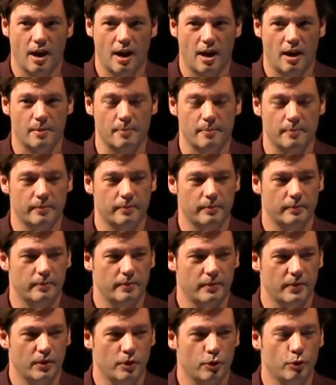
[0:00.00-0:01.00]
Um,
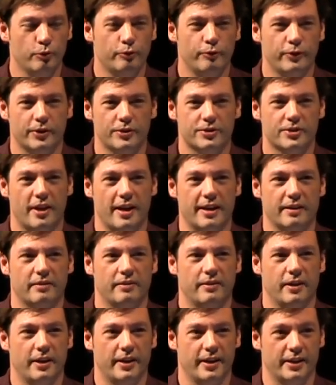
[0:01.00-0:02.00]
who feels
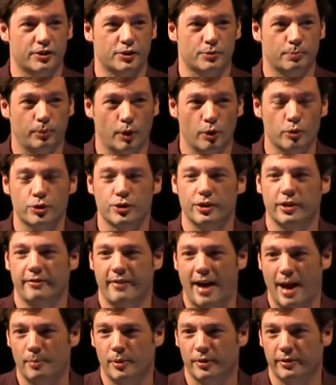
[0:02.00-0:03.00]
like the explosion
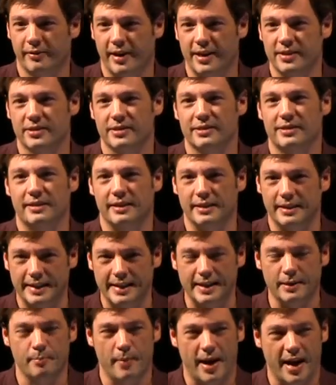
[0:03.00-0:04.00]
of Apple devices that
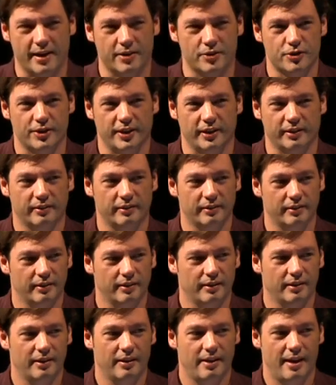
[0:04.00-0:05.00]
need managing
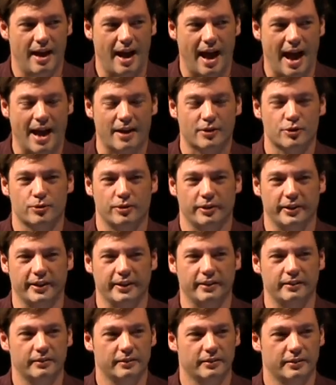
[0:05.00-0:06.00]

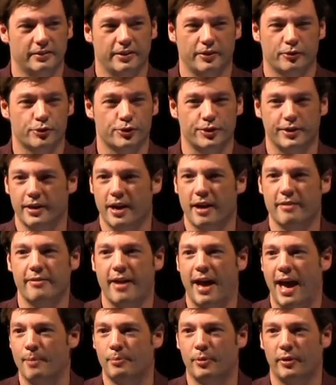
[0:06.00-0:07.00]
actually there's
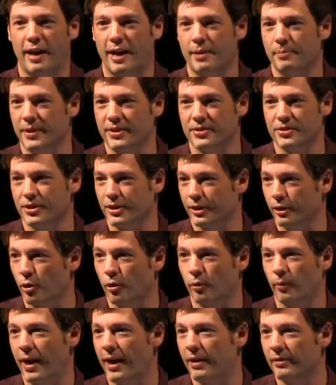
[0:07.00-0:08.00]
enough Apple admins to
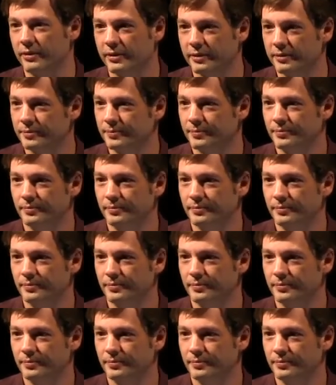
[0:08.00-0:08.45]
go around?